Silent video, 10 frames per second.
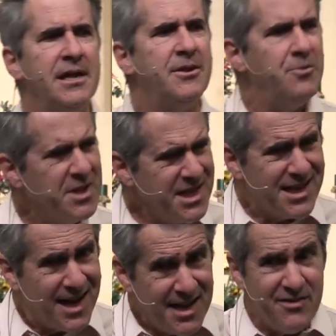that really
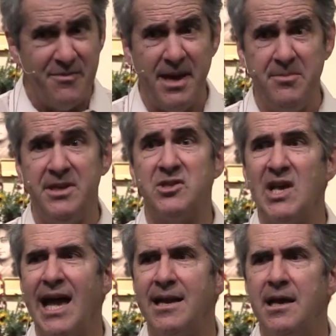kind of made me
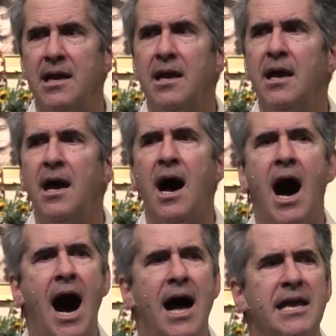sad.
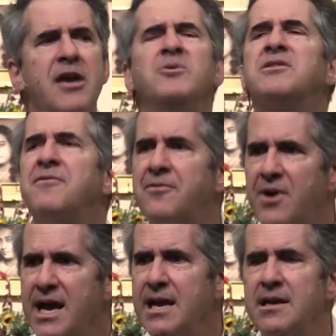He was
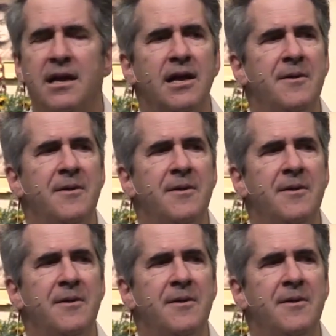afraid.